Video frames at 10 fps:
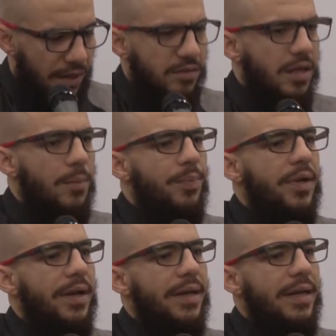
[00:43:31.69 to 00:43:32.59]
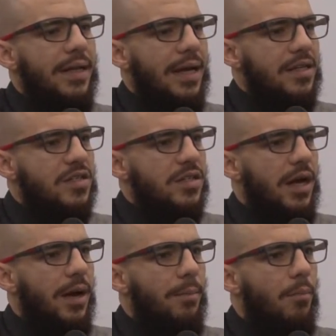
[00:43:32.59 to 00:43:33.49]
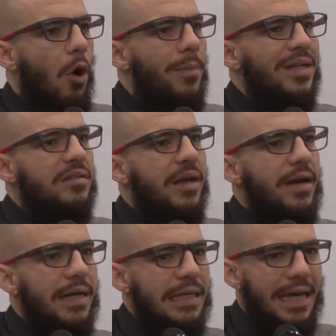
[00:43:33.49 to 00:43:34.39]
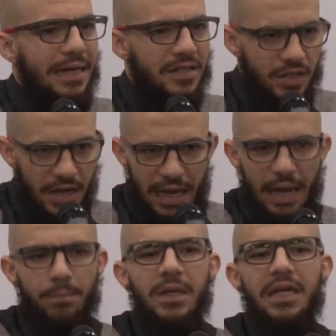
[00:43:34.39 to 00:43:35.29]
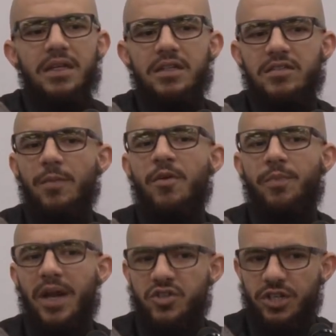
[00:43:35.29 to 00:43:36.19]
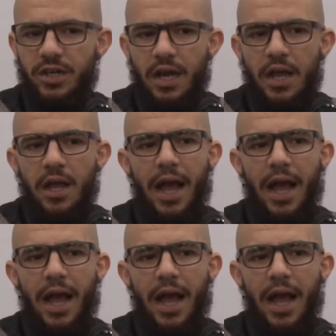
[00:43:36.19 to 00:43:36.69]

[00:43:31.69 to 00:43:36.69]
contemporary, that is momentary, that is immediate type of pleasure,